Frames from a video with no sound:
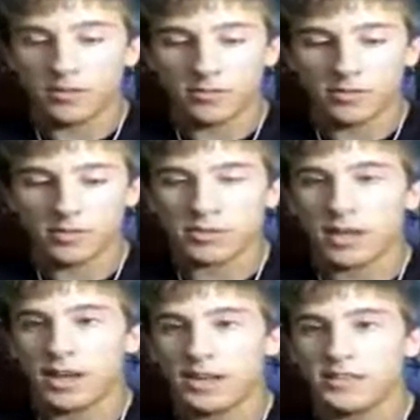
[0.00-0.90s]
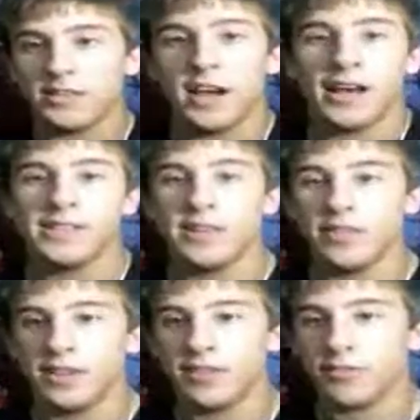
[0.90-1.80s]

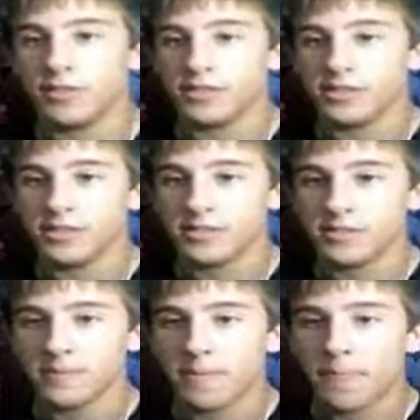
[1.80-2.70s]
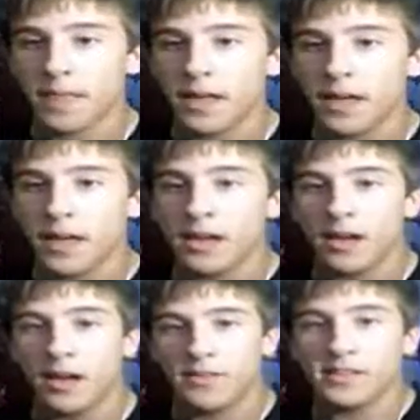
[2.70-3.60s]
iDVD, for instance.
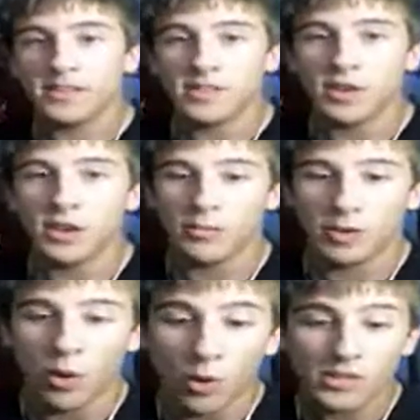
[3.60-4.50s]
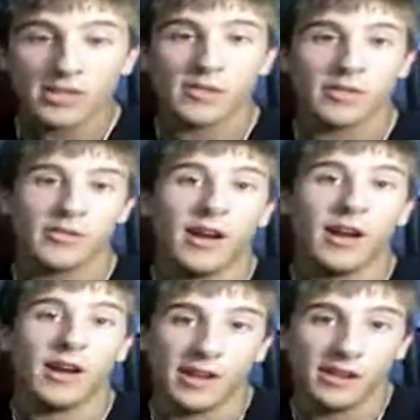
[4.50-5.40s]
This, you could record stuff with your
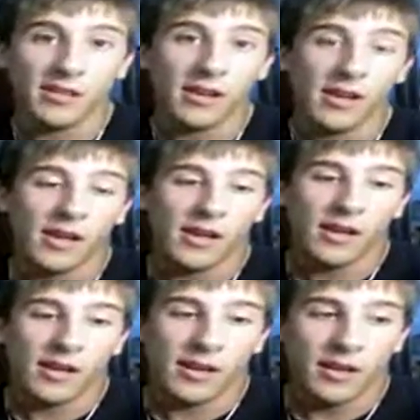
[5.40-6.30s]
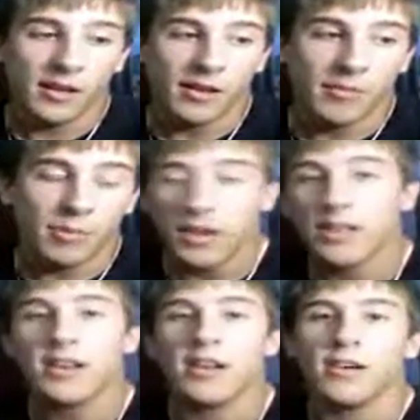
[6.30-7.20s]
eyesight, put it
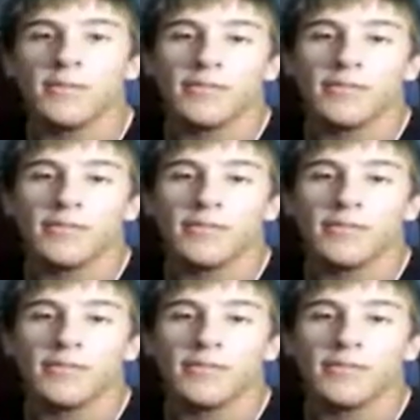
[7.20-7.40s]
in here,